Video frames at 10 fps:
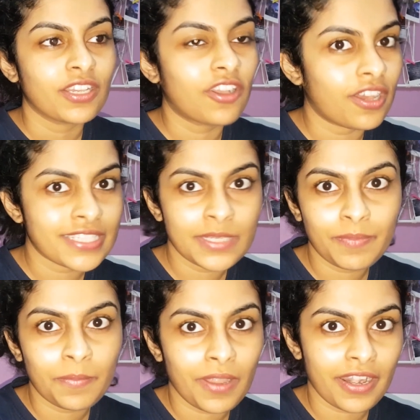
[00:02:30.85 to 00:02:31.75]
gossip
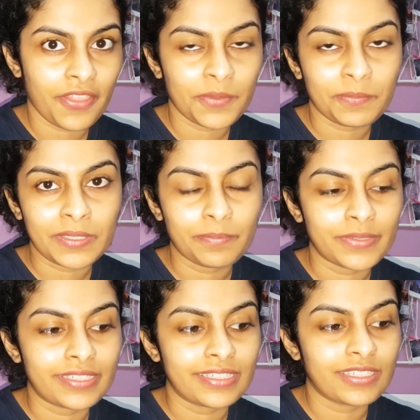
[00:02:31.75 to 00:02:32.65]
about other
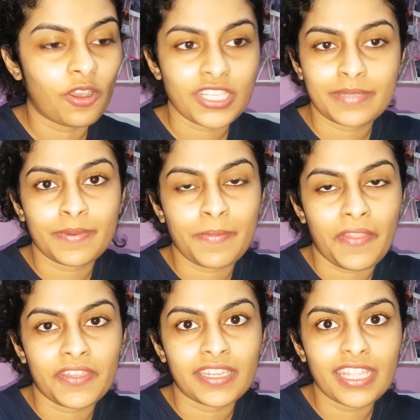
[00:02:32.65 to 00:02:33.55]
people, gossip about
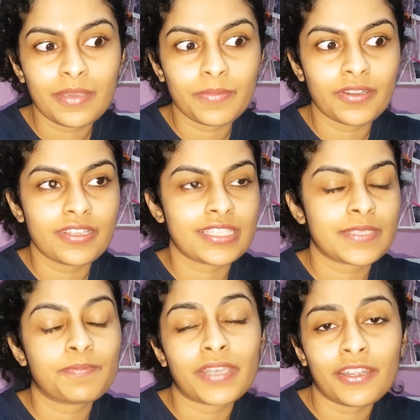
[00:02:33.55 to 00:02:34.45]
their neighbors,
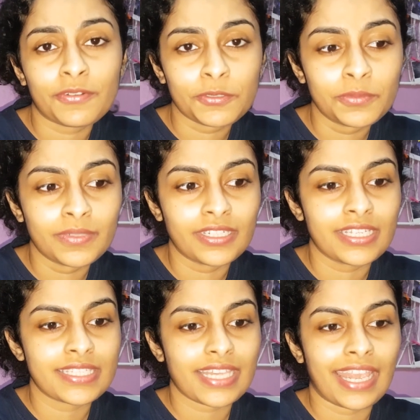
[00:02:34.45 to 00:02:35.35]
spread
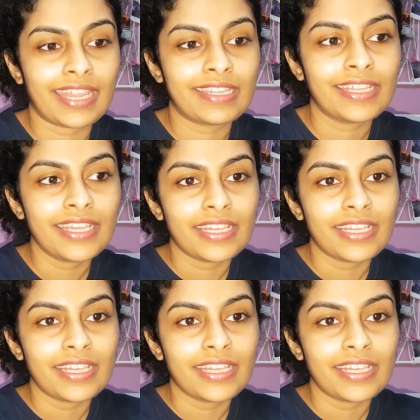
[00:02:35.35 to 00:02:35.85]
rumors, and